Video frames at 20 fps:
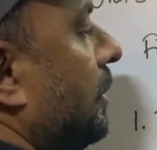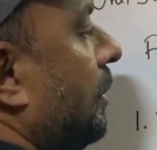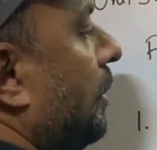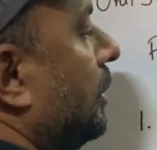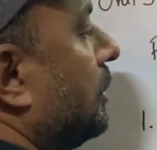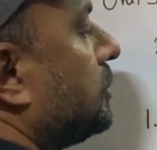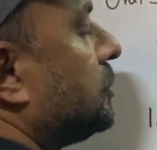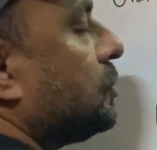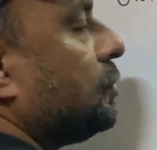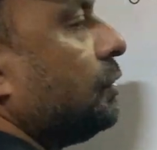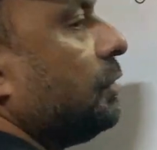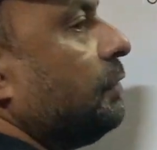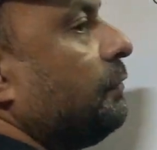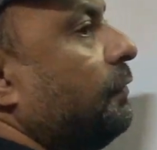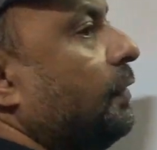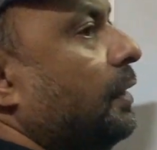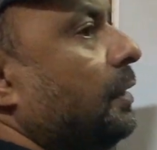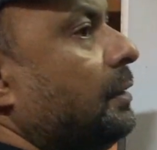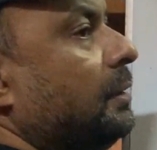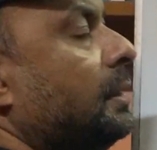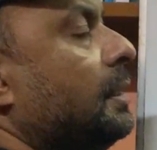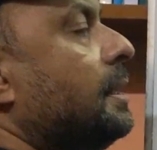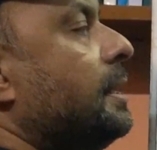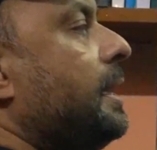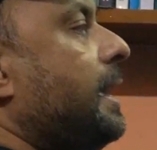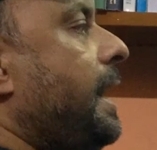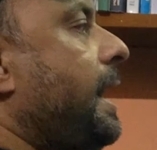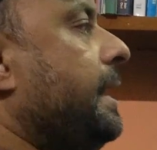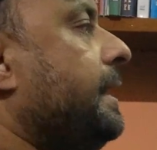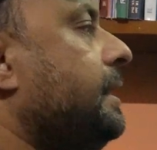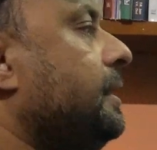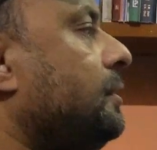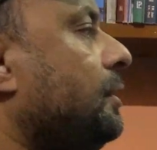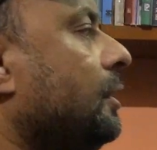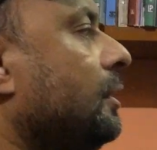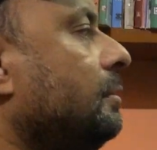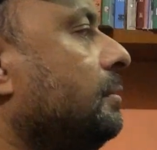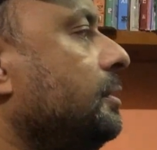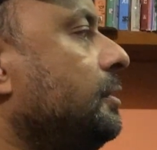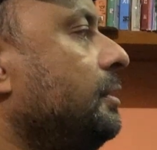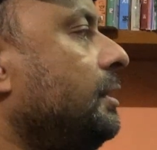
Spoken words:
also will fall, and economy